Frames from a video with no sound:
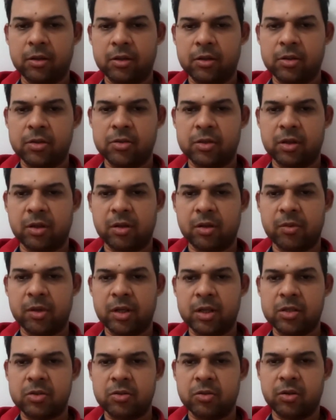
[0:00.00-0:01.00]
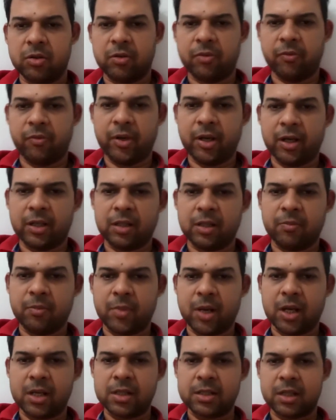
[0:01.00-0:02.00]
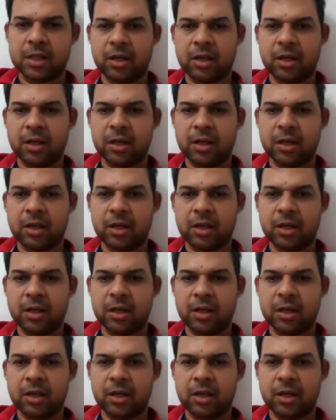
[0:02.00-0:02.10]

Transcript: so everybody should wear the mask